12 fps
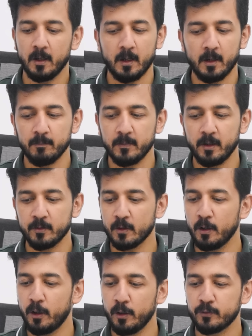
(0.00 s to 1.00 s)
There's a
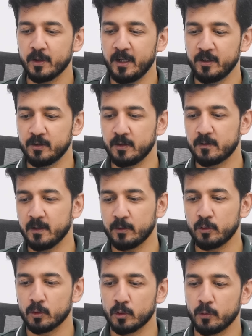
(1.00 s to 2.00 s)
lot of challenges that
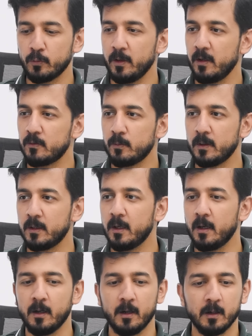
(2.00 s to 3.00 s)
you could face with
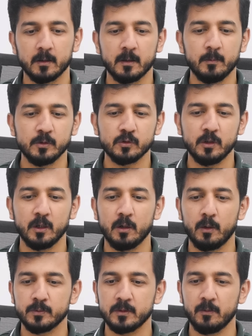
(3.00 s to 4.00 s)
the commissioning
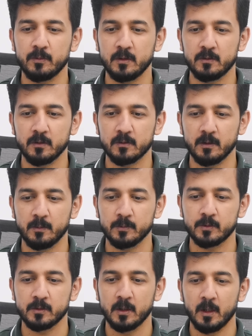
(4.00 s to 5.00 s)
of safety
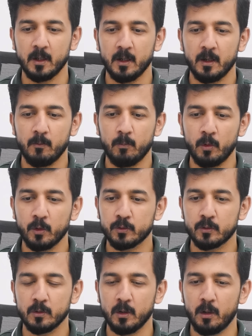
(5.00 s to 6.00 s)
systems.
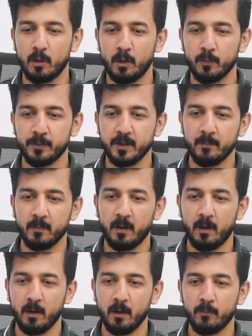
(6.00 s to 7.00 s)
Most of them
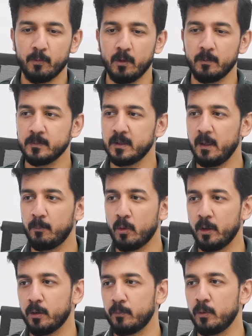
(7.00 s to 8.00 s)
are from the
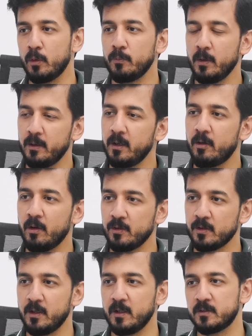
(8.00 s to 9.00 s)
point of view of
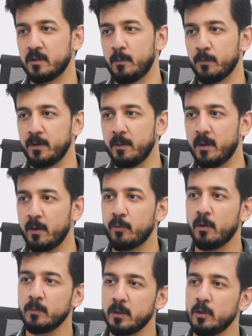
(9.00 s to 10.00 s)
integration, and some of them are
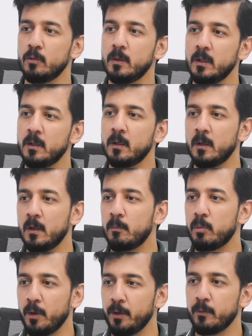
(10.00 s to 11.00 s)
from human
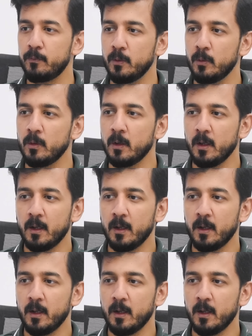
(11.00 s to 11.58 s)
point of view.